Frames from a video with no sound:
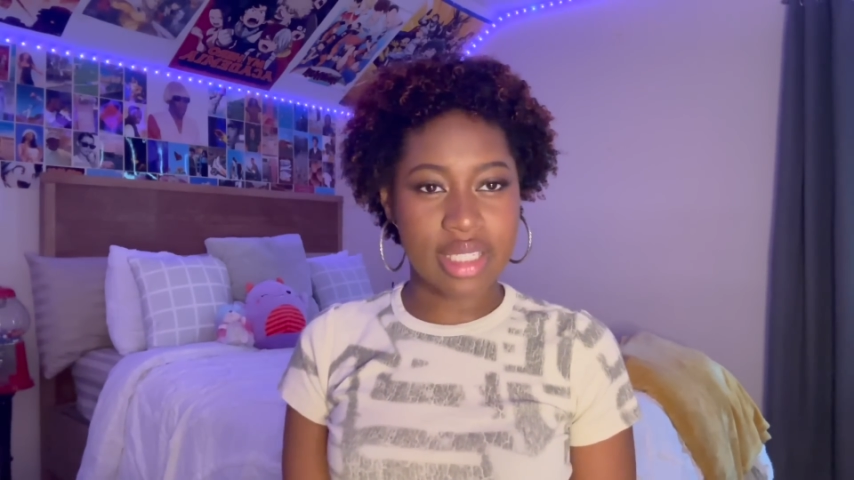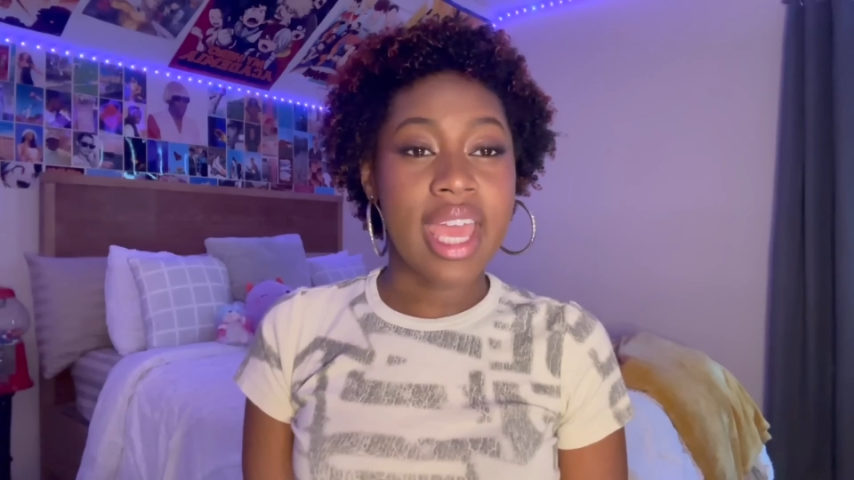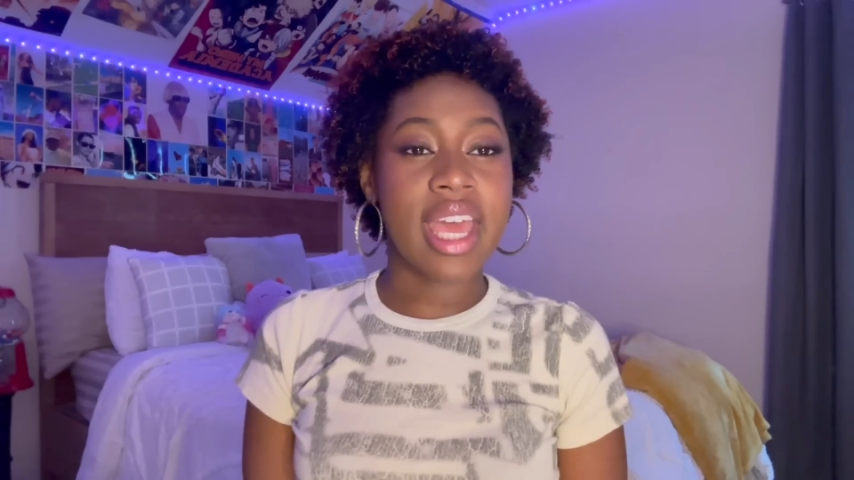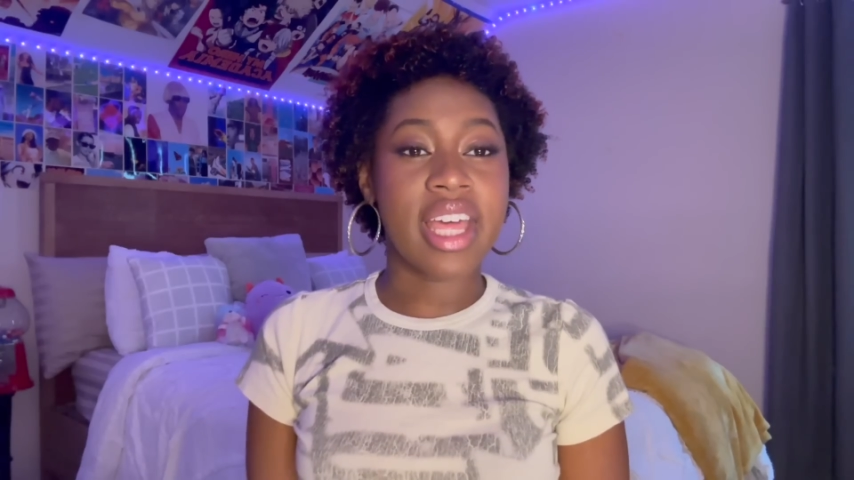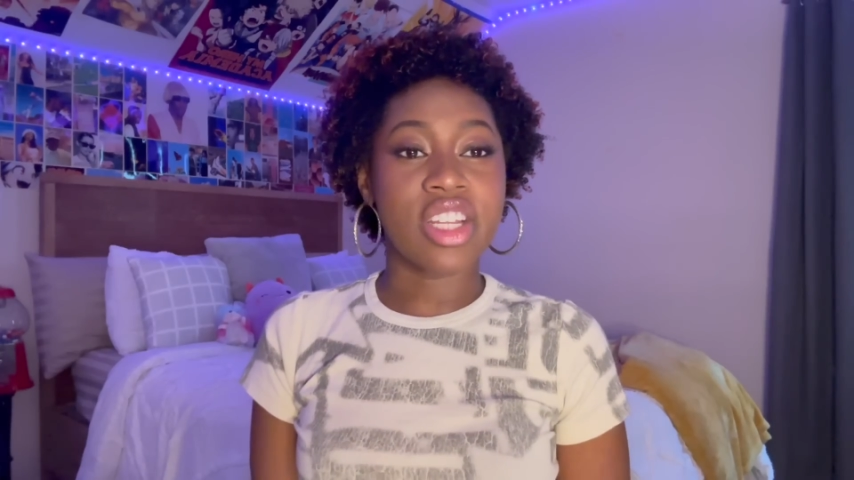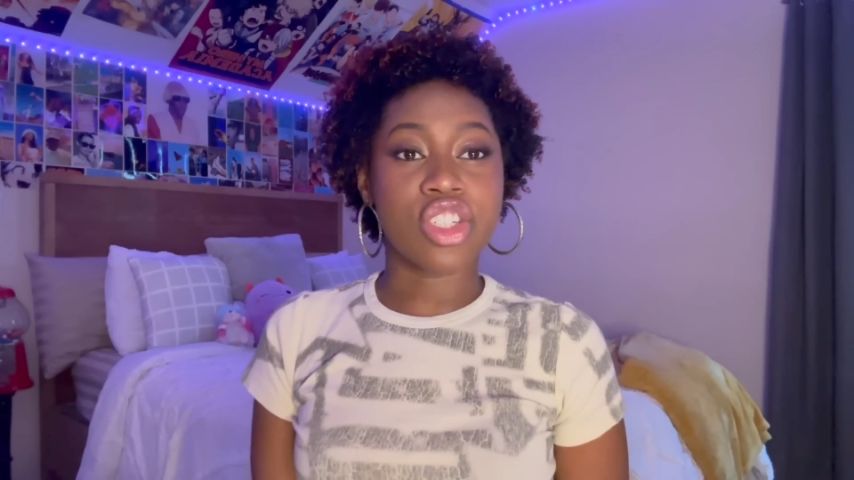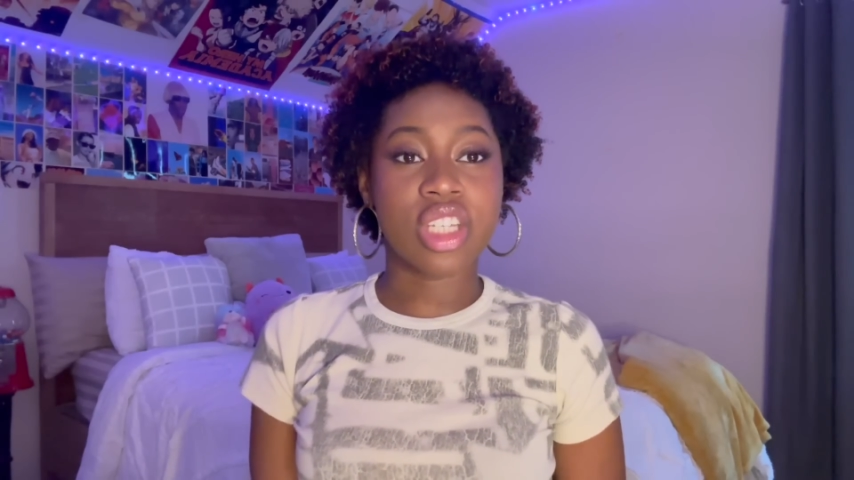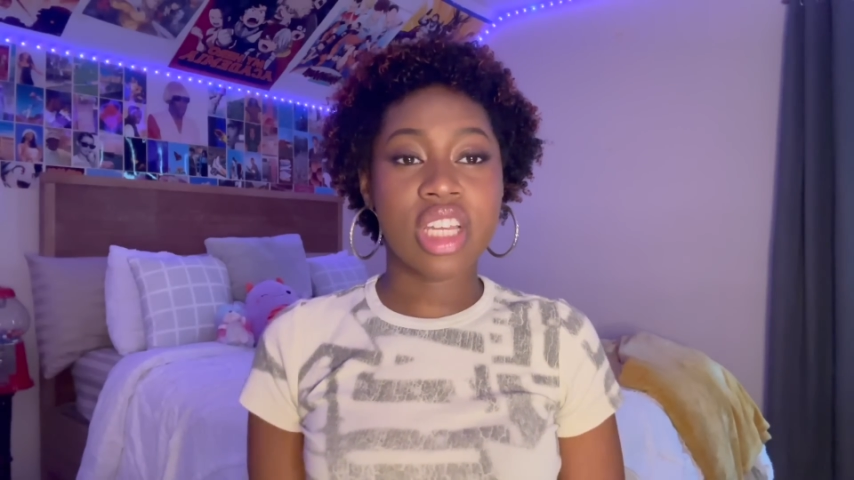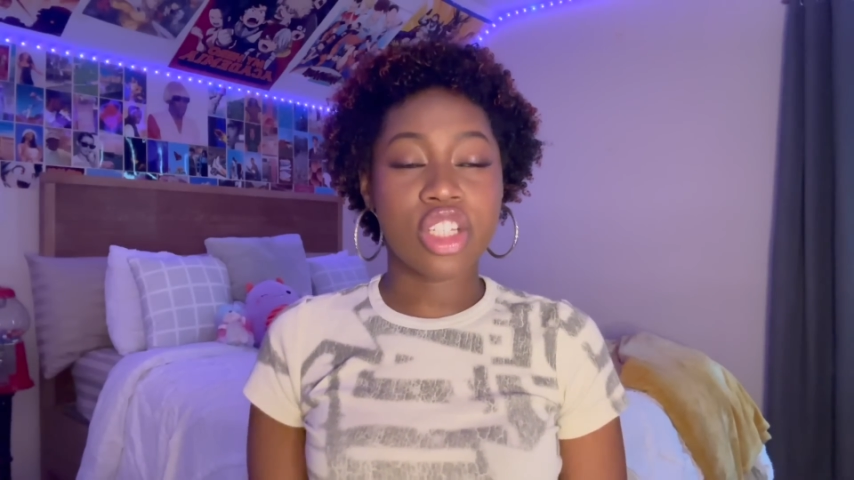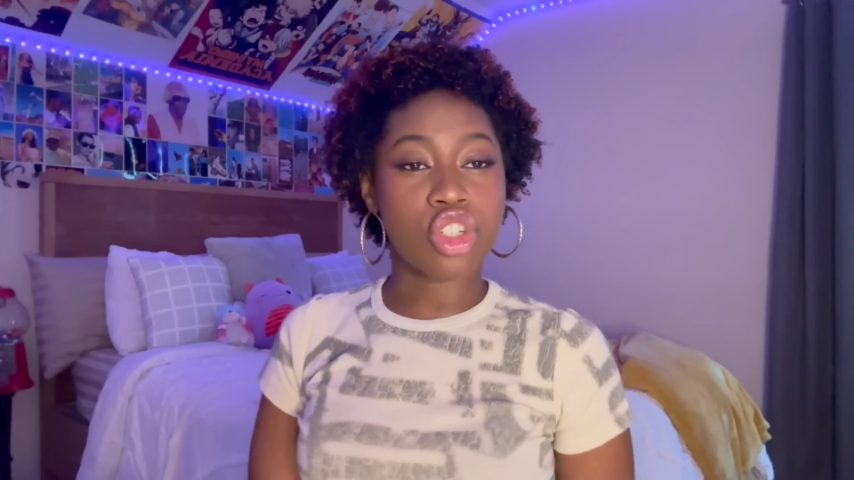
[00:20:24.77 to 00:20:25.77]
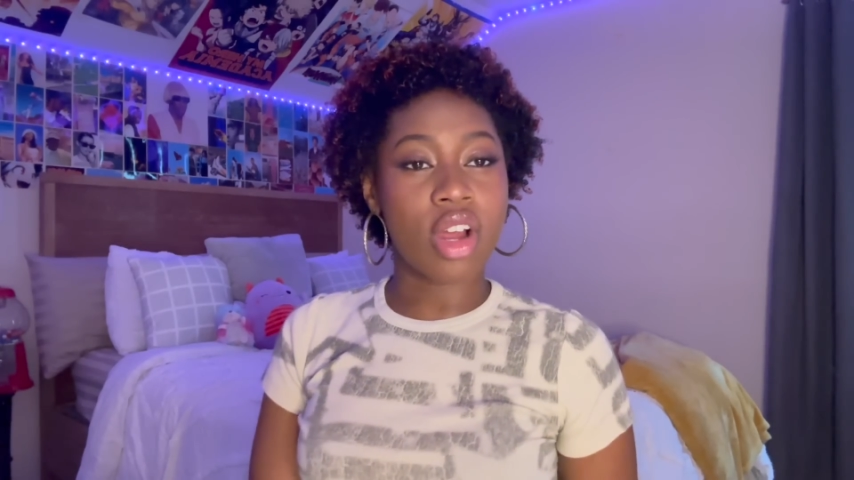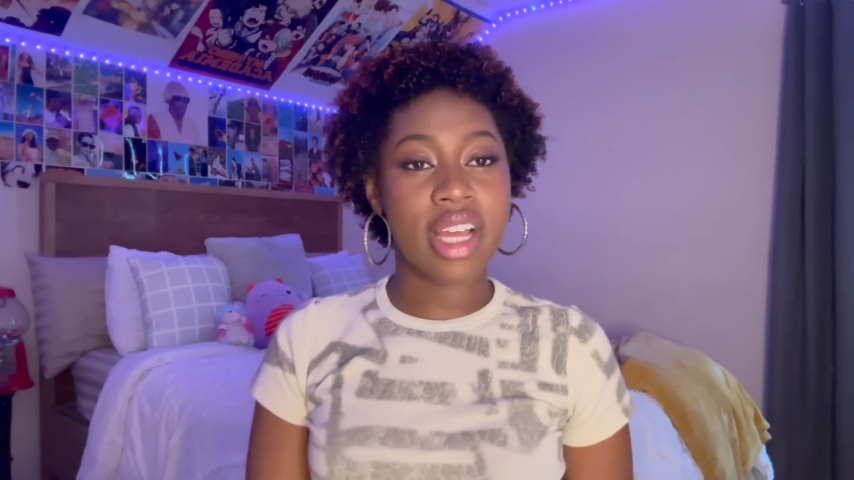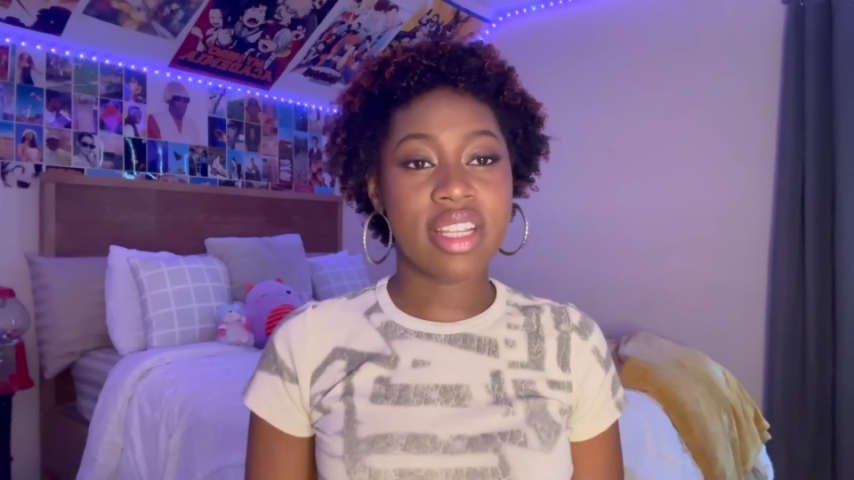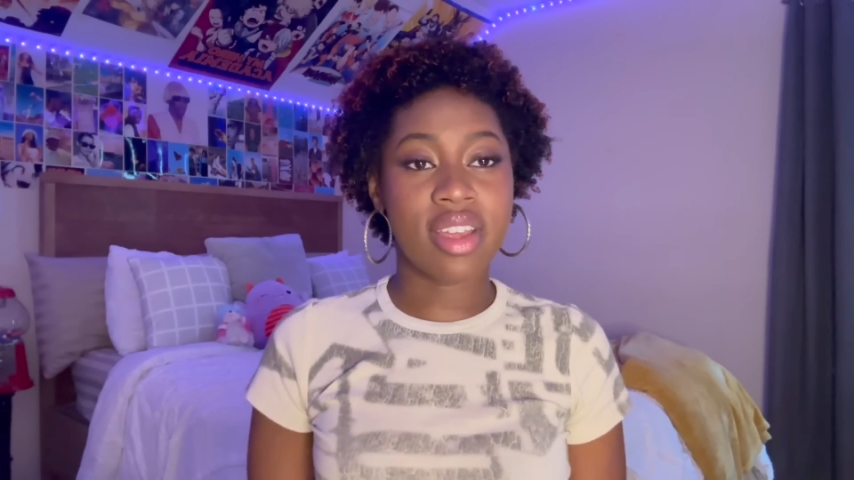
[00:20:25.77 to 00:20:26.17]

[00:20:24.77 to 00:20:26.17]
and she is trying to